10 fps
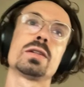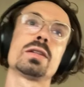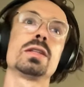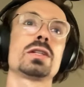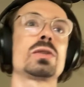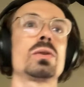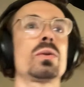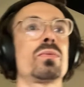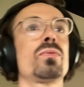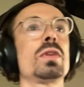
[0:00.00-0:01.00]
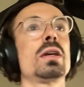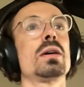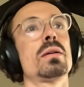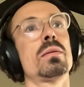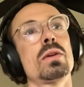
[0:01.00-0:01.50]
the sort of,
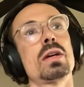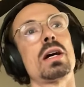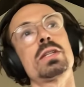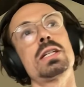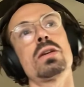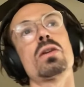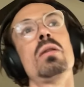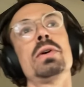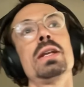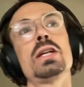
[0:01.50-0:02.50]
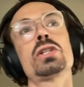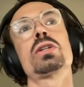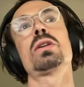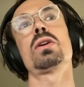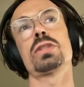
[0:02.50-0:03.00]
I would say, the
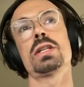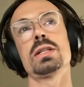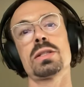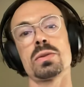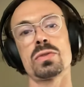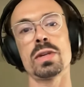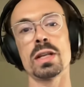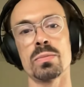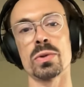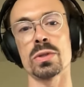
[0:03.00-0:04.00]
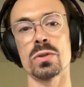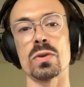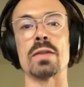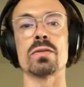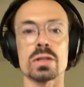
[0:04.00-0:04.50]
combination of skills. So it's really important to
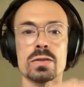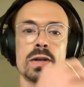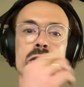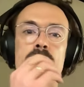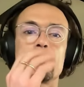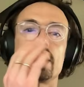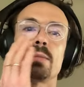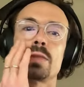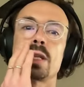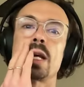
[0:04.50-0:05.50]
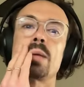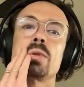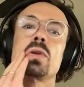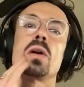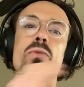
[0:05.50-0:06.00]
have cross-functional teams that are able
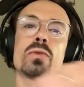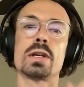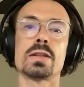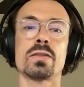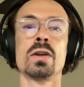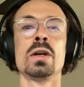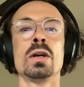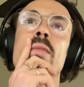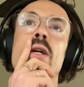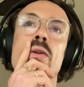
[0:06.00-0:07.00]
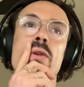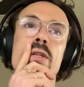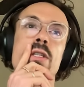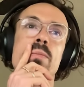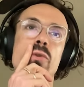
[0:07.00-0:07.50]
to operate
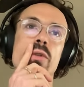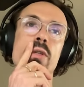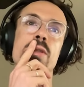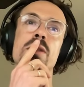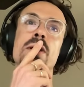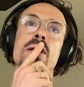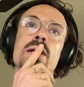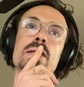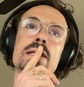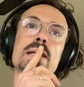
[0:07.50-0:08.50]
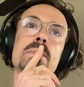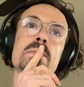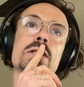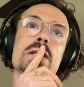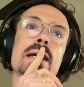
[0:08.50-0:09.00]
across the board,
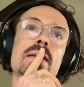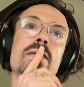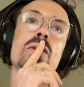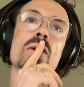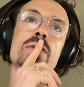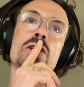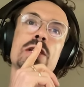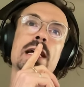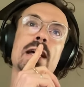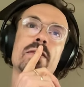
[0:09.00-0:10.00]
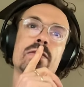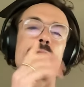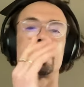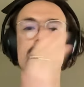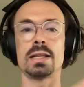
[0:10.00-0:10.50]
teams that don't just have
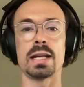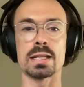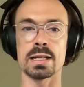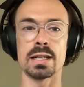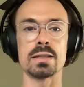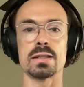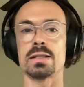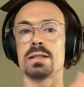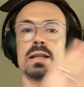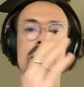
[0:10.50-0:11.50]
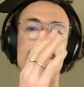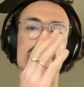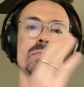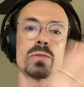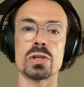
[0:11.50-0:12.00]
the data scientists, they have
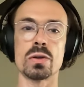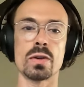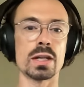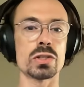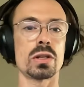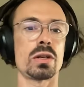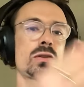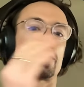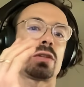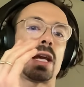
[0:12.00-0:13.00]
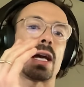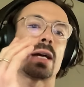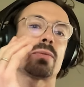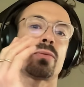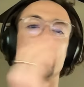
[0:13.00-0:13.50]
machine learning engineers, they have